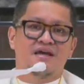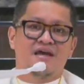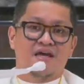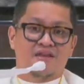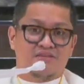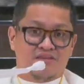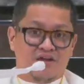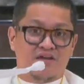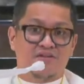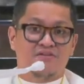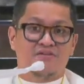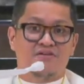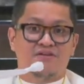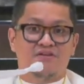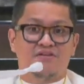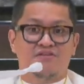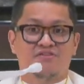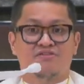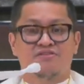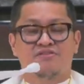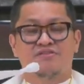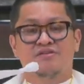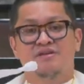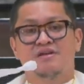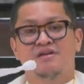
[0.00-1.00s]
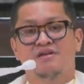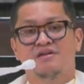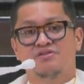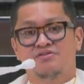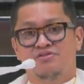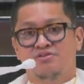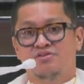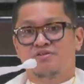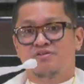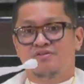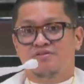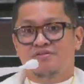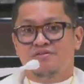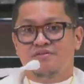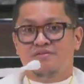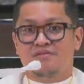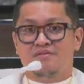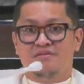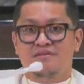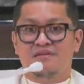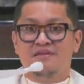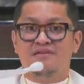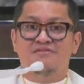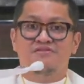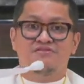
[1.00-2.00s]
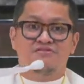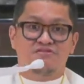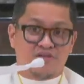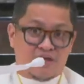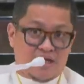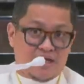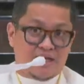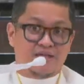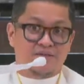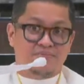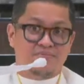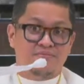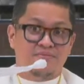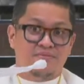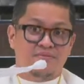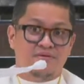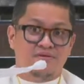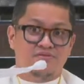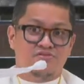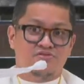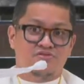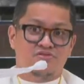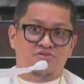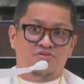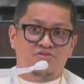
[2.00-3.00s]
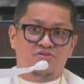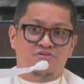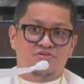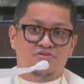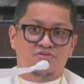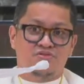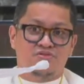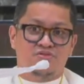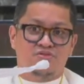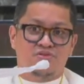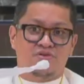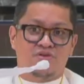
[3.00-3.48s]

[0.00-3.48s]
and others took this time to